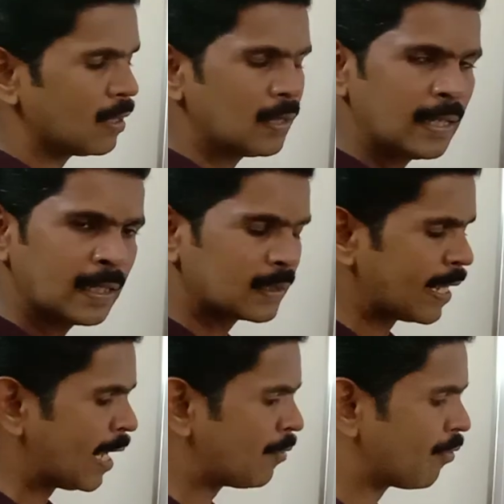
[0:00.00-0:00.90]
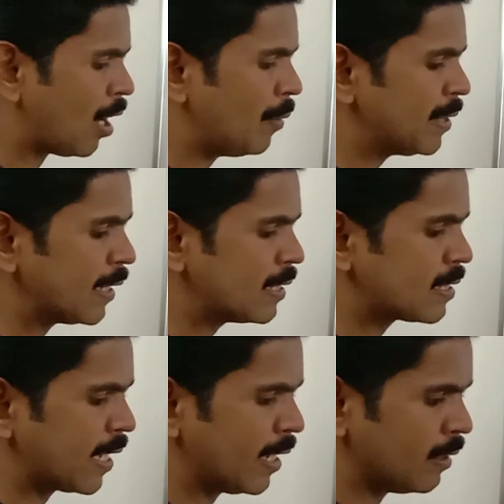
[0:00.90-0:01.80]
linked and forming a
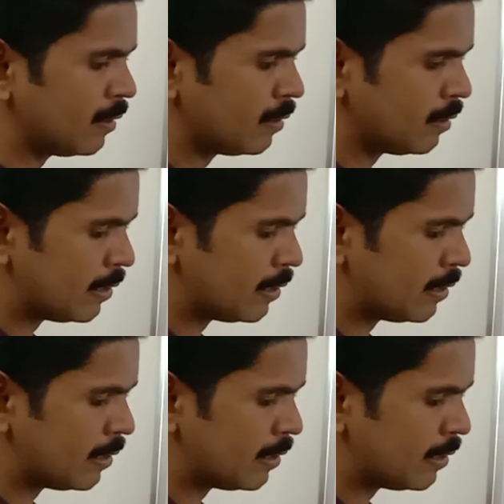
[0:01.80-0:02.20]
chain.